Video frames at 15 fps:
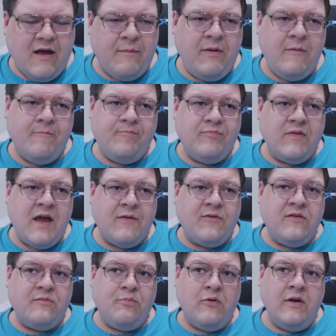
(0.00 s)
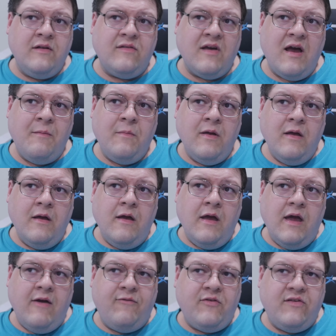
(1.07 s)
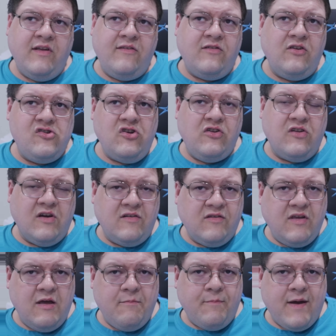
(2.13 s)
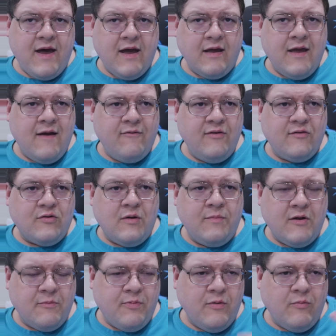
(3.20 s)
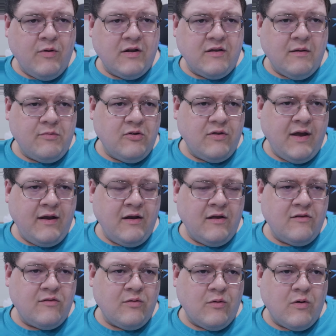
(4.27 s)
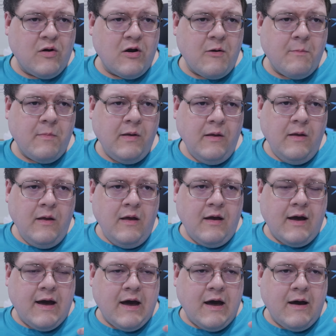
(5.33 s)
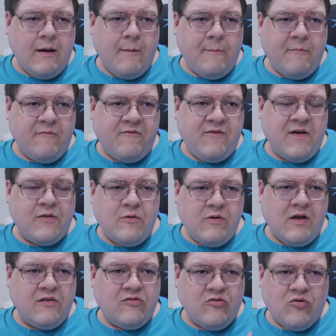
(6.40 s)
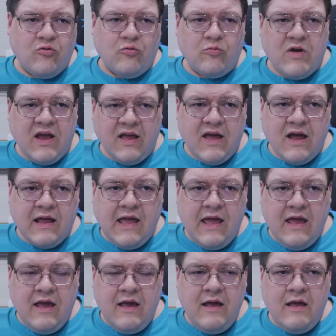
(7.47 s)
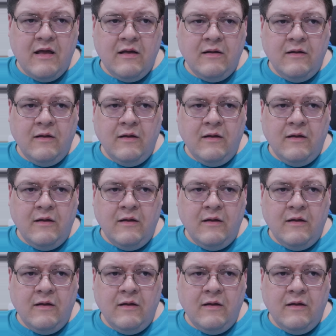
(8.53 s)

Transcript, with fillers: I mean, at this point in time, if the TCG does get back Heavy Storm, that'll put what Double Lightning Storm, um, Feather Duster, Regeki